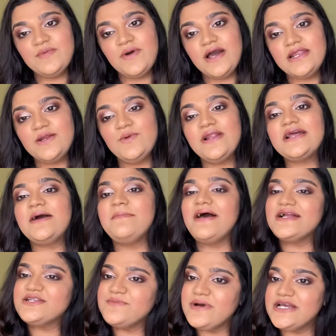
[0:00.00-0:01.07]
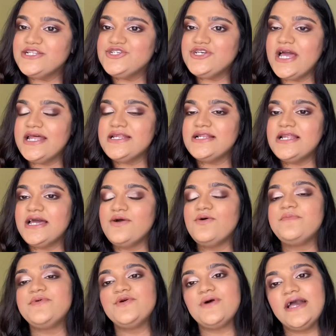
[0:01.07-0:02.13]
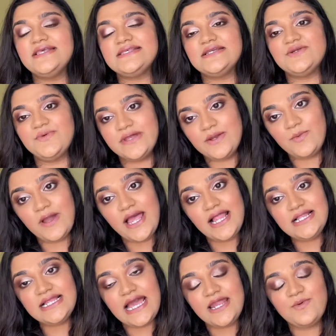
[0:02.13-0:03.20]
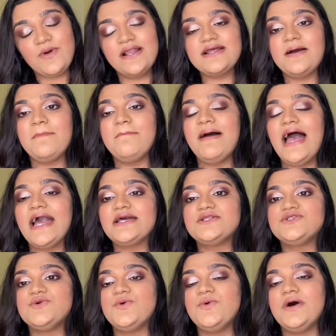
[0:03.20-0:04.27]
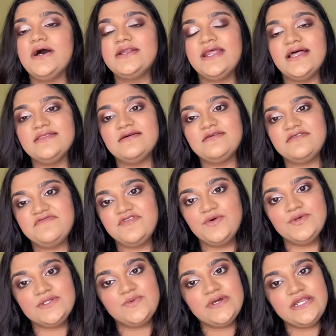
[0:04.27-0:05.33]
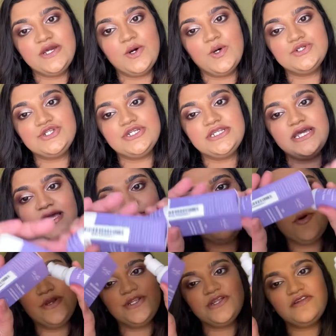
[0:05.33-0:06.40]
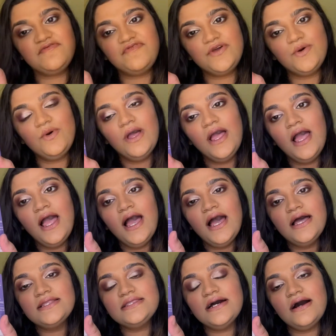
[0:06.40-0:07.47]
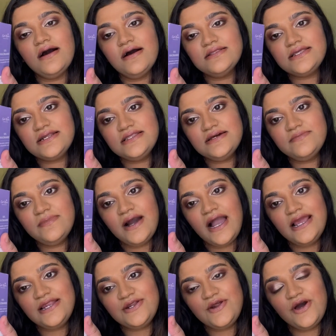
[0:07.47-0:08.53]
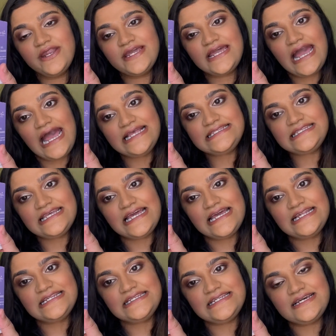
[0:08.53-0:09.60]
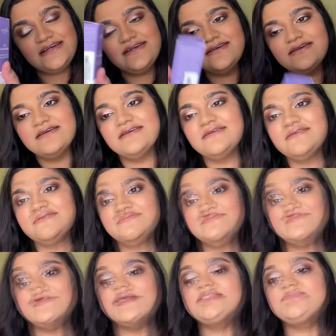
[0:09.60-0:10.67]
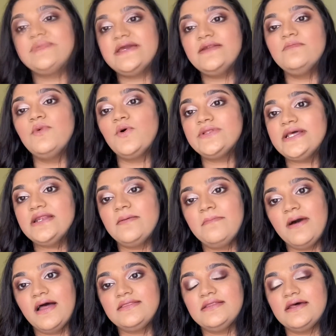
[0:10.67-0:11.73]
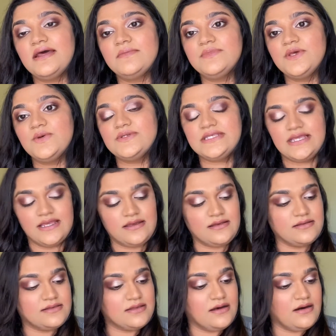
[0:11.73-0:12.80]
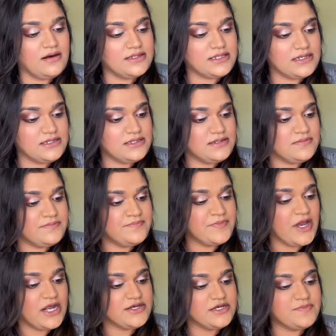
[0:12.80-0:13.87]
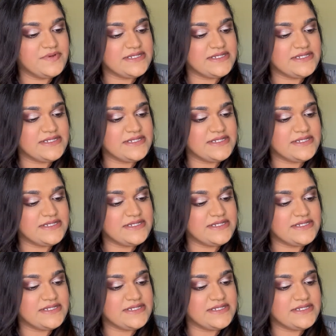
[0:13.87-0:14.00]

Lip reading: and welcome back to my channel. I hope you guys are doing well and welcome back to another reviews video. Today I'm going to review the Earth Rhythm Hyaluronic Acid. So it's been more than a month that I'm using the Earth Rhythm 10%